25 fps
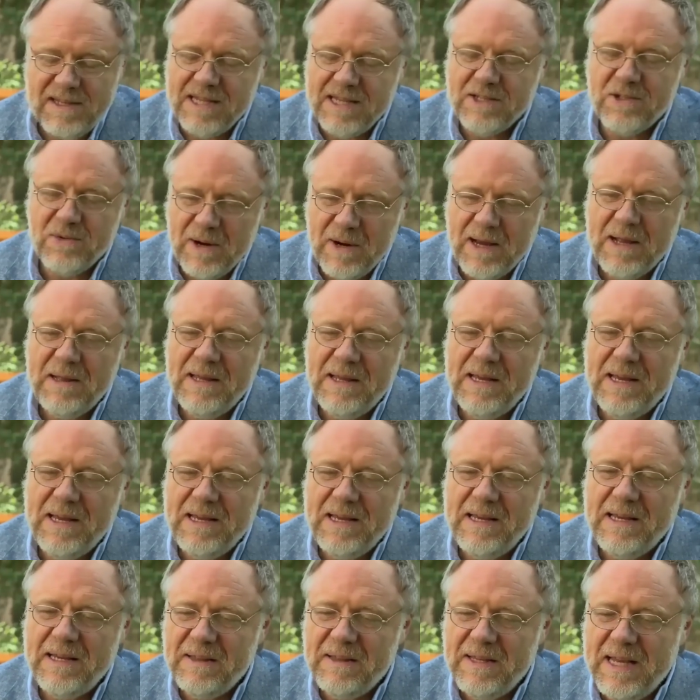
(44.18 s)
The
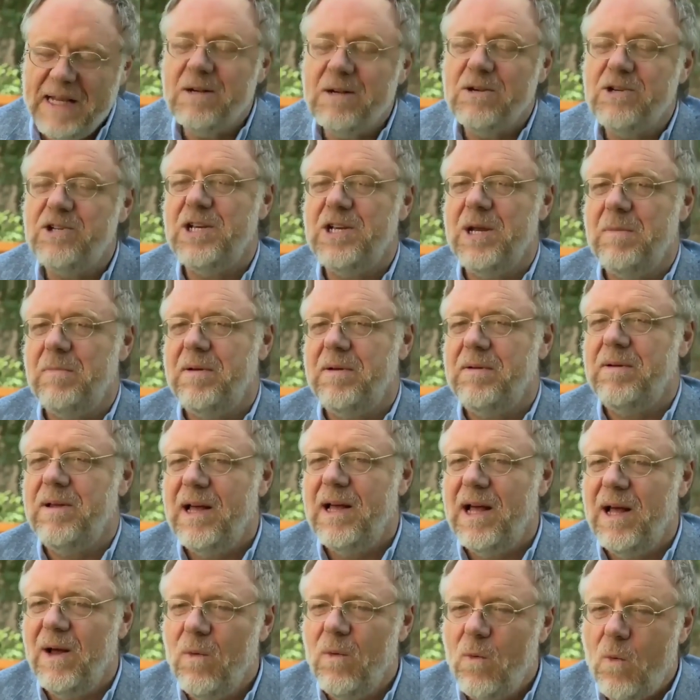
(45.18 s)
Israeli leadership uh,